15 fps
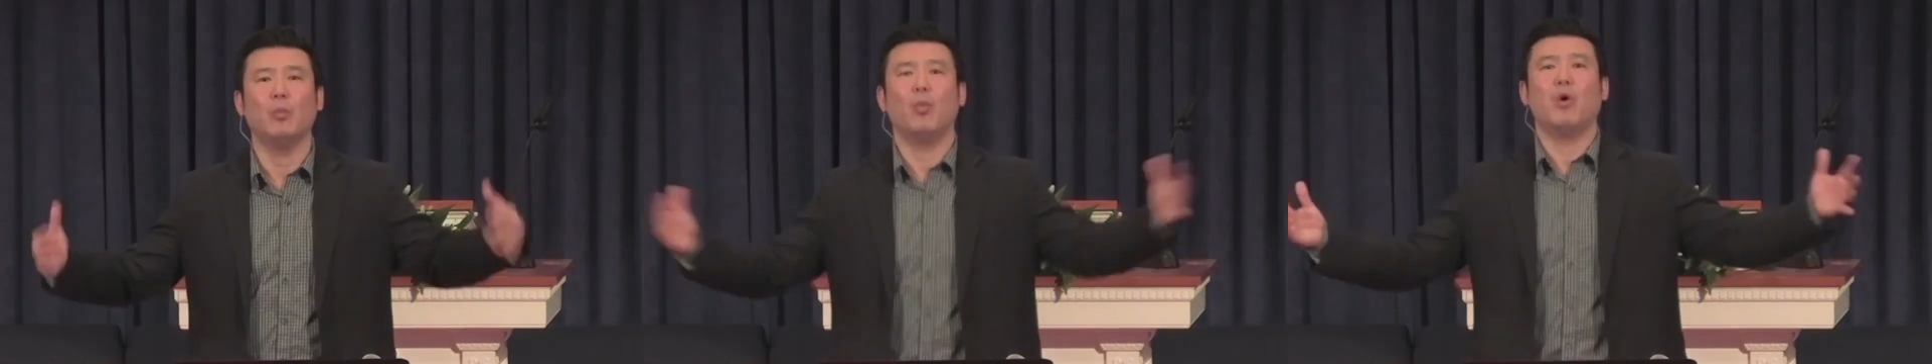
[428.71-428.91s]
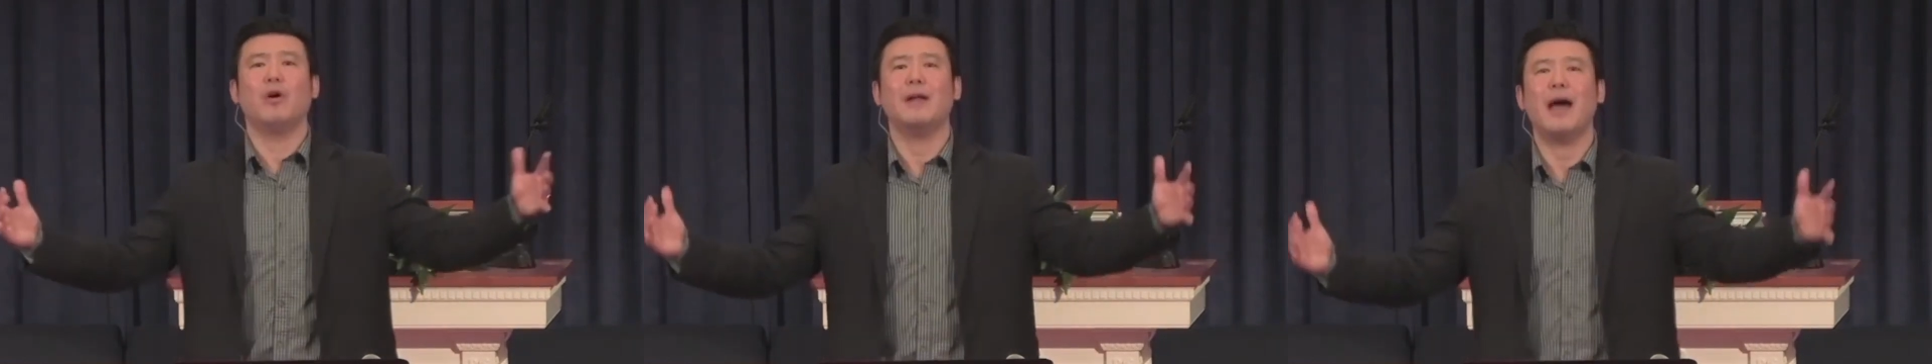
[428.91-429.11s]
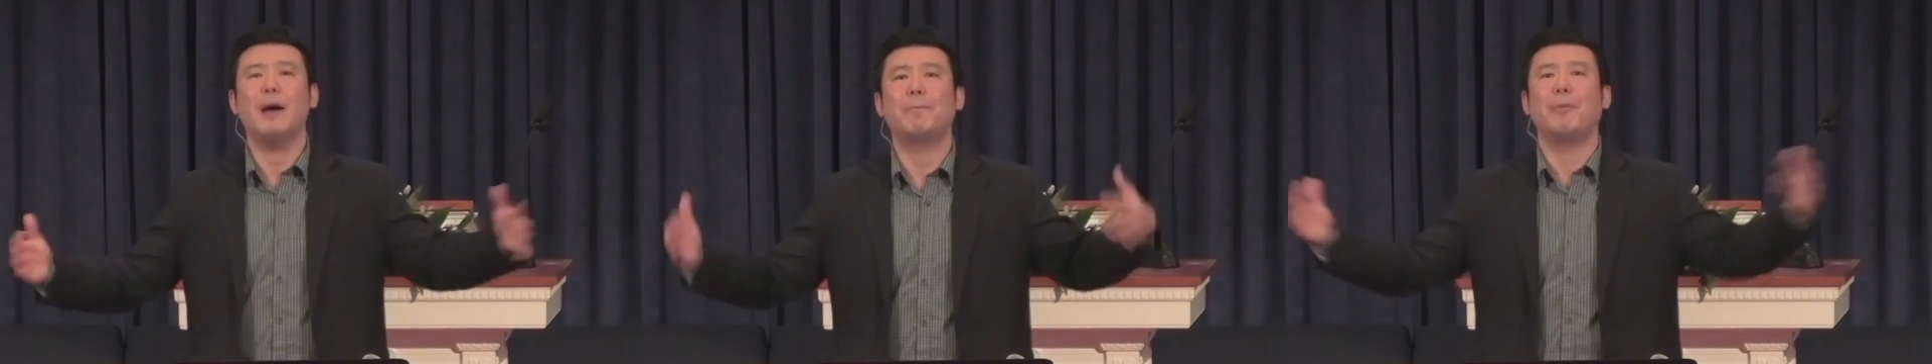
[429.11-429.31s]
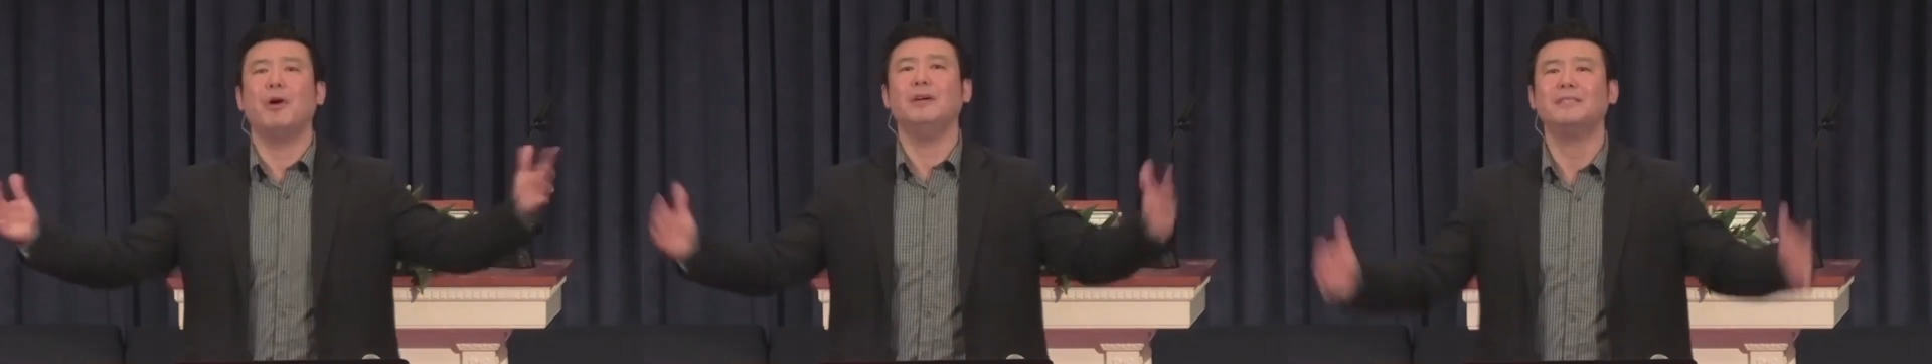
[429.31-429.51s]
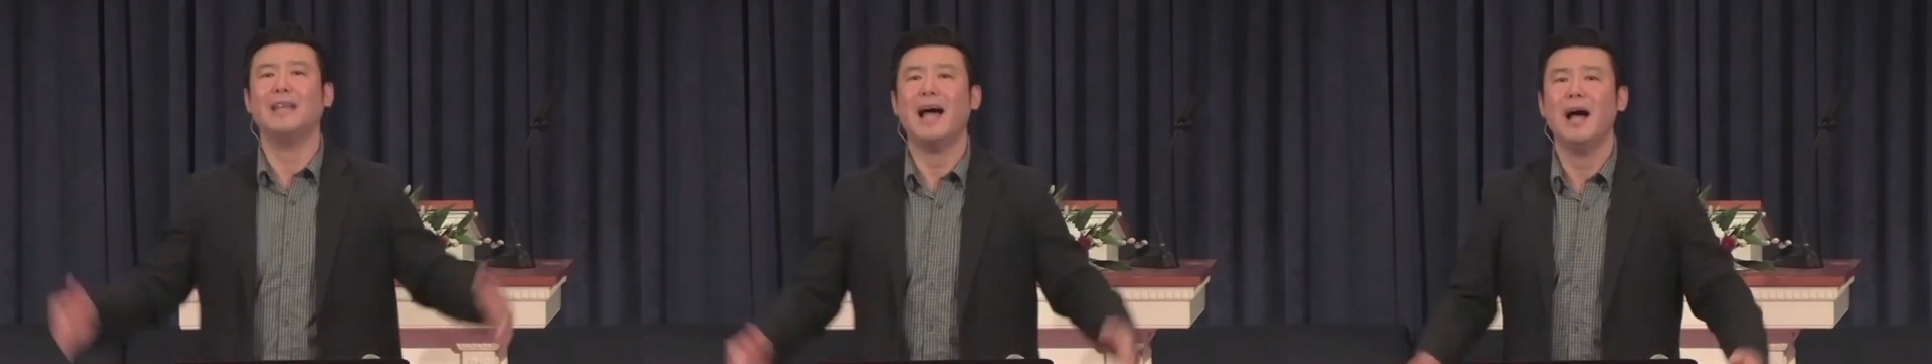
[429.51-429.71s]
worn out,
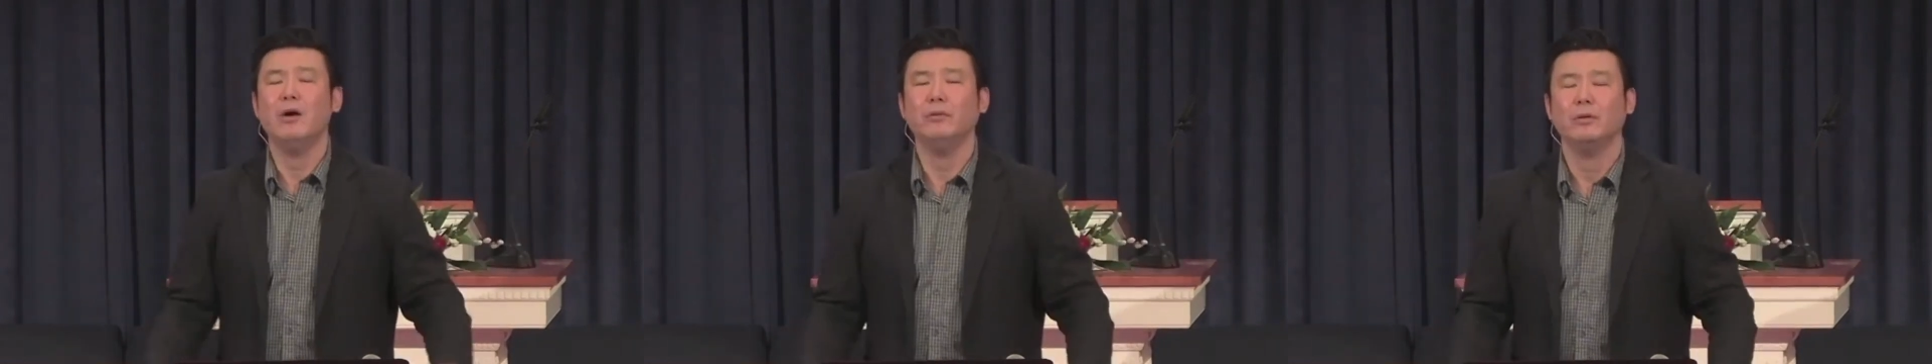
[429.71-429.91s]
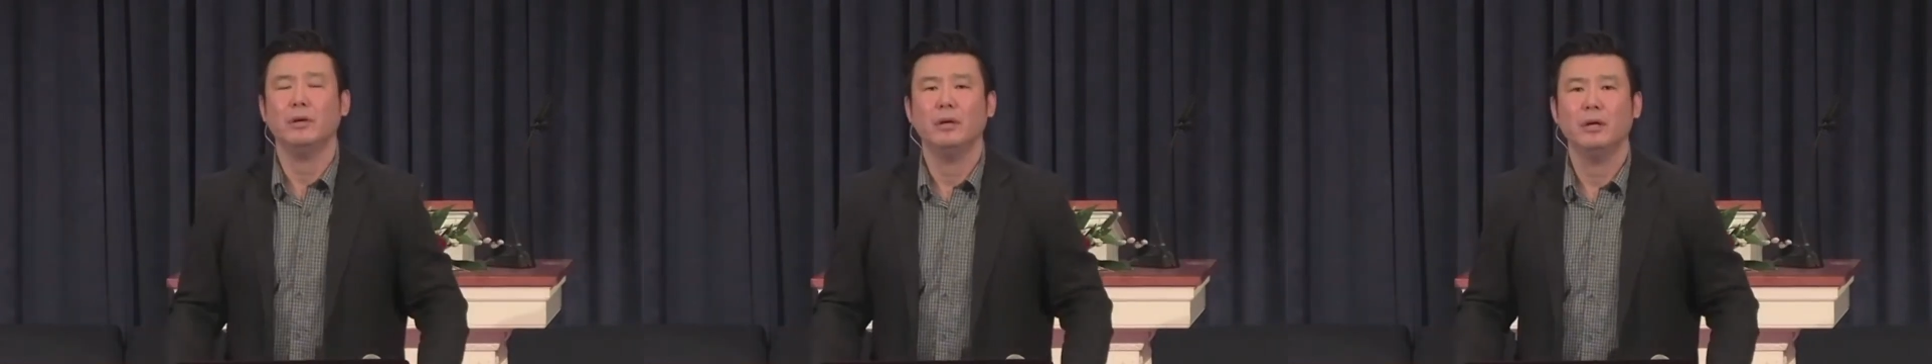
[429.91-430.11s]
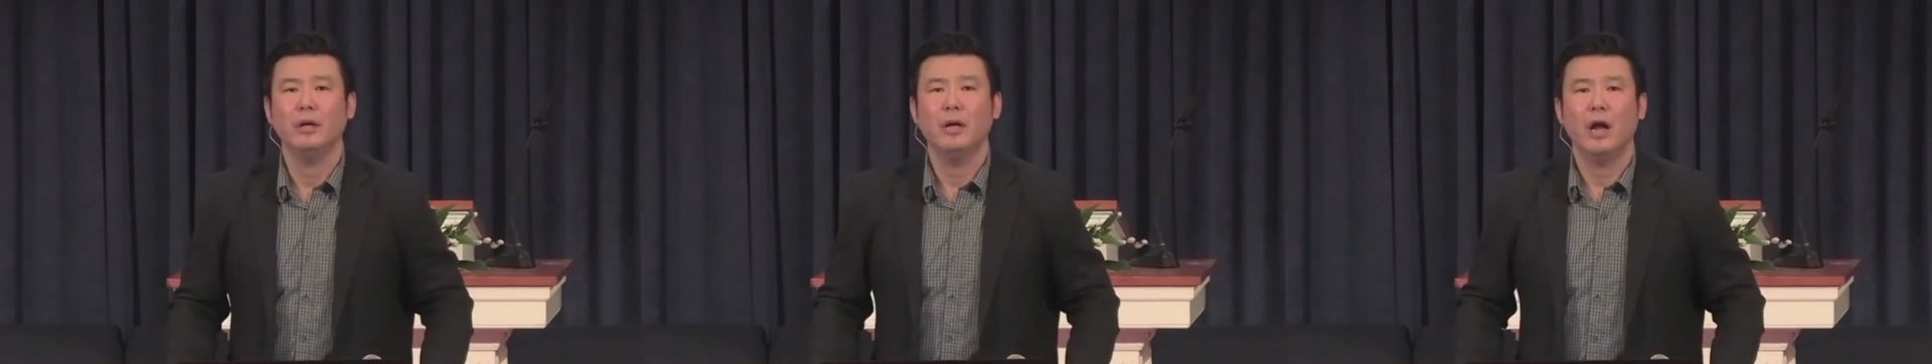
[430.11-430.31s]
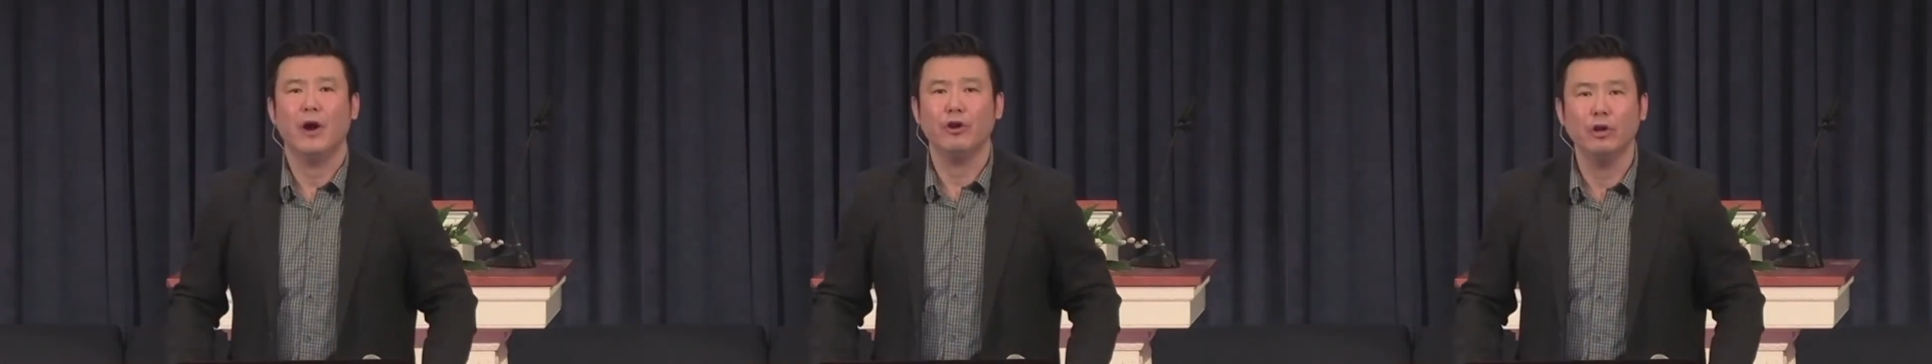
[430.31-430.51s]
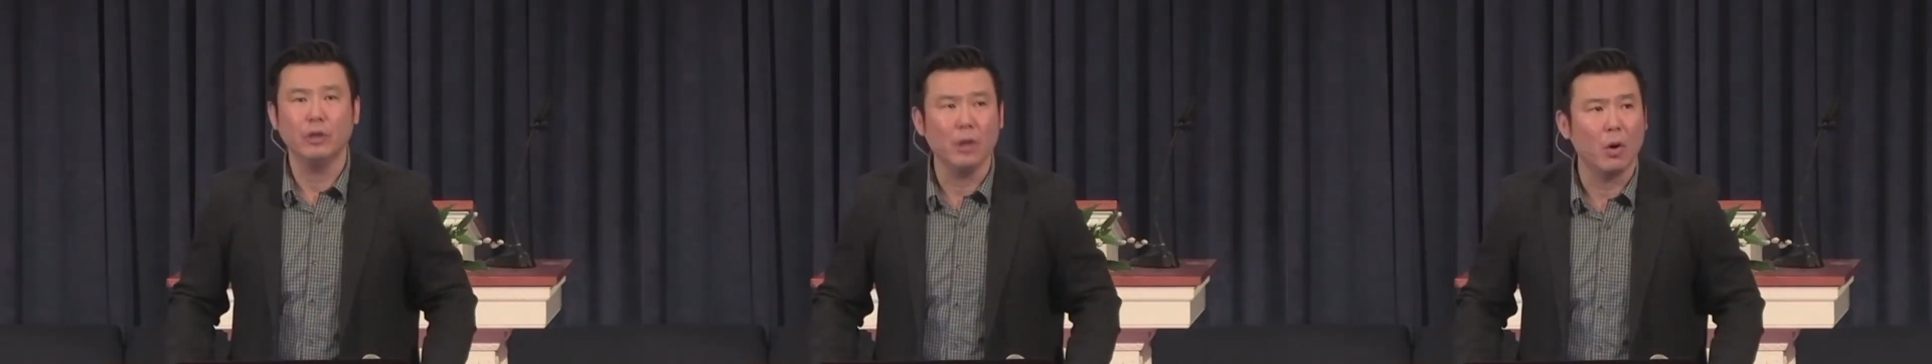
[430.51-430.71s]
burnt out? Are
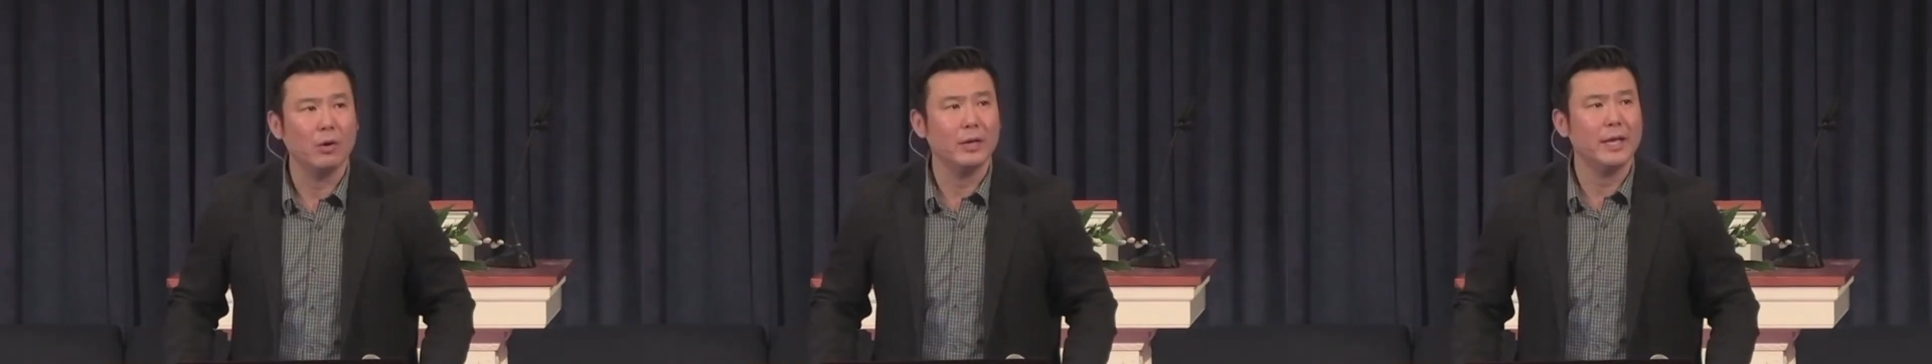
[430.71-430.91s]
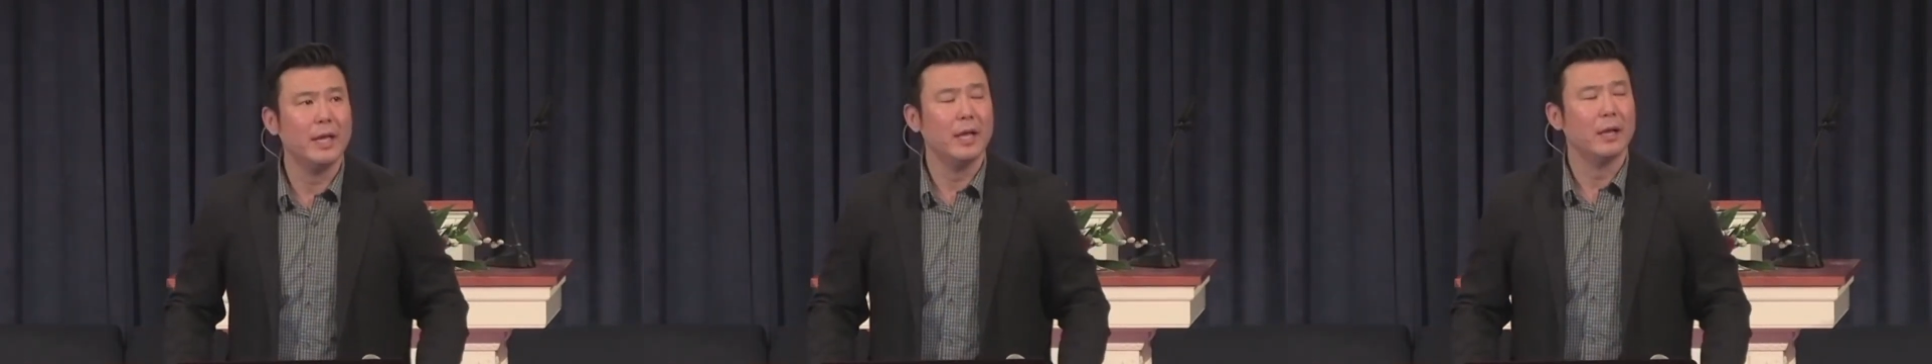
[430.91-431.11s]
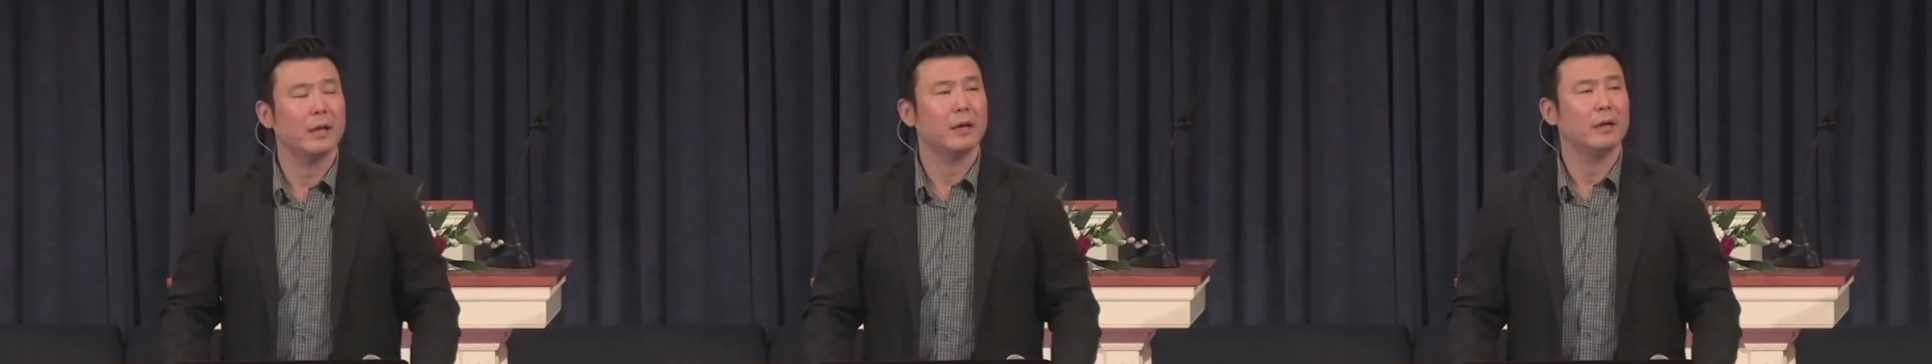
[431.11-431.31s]
you lonely?